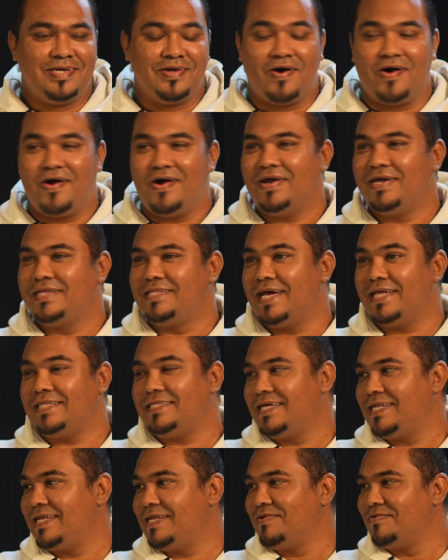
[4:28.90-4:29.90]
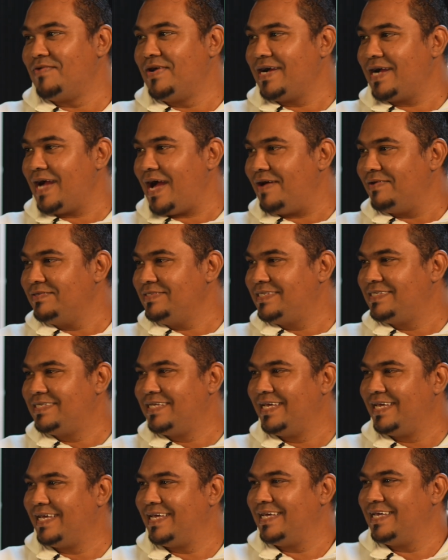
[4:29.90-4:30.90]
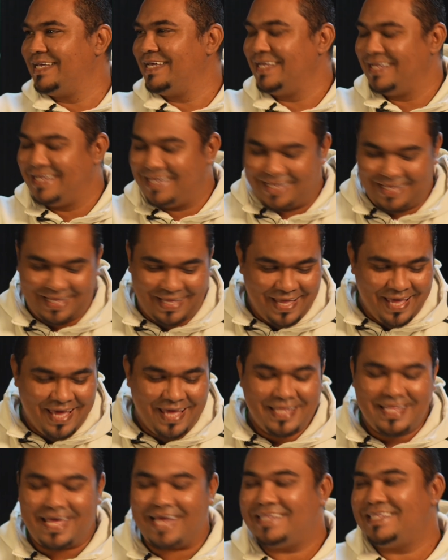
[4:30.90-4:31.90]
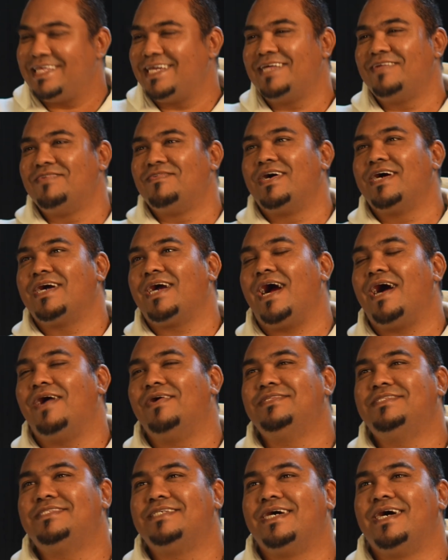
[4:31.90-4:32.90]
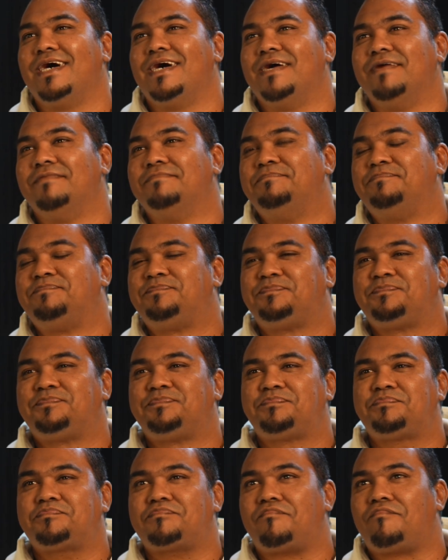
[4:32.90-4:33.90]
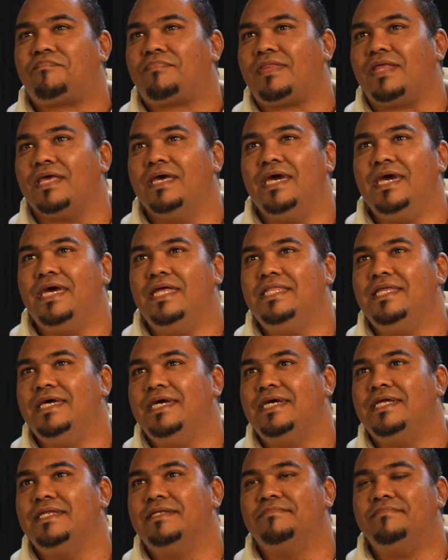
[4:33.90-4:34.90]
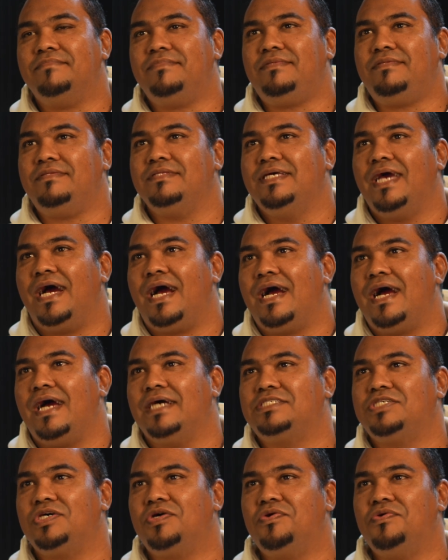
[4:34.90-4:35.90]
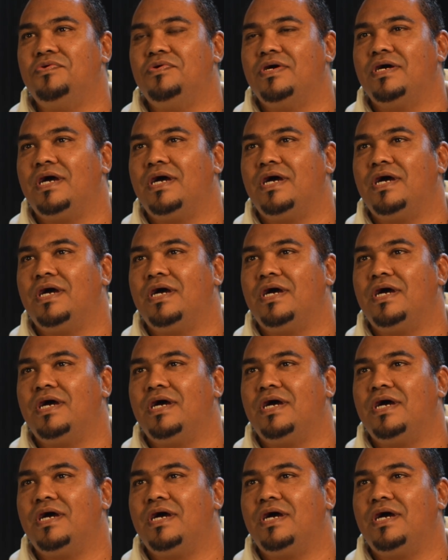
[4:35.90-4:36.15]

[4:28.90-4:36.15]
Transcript: No, that didn't work out. That didn't work out. And then, yeah, so